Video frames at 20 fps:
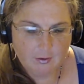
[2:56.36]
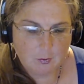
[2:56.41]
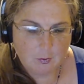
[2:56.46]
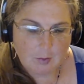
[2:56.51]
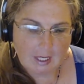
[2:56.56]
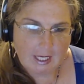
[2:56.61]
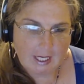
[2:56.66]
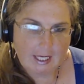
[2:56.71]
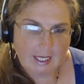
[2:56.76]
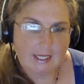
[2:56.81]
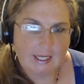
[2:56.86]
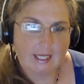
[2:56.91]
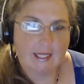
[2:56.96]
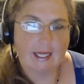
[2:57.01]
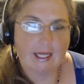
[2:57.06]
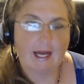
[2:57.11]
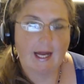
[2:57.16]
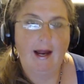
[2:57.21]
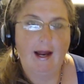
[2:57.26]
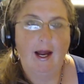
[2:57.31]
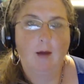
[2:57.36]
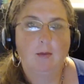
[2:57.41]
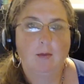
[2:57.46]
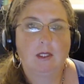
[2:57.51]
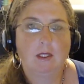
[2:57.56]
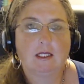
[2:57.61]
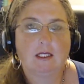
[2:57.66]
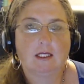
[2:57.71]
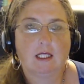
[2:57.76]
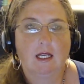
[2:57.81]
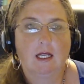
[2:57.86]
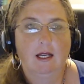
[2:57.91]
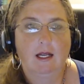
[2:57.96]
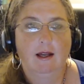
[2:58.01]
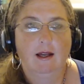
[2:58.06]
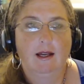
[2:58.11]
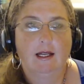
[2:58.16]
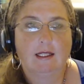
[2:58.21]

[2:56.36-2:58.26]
Either way that that happens,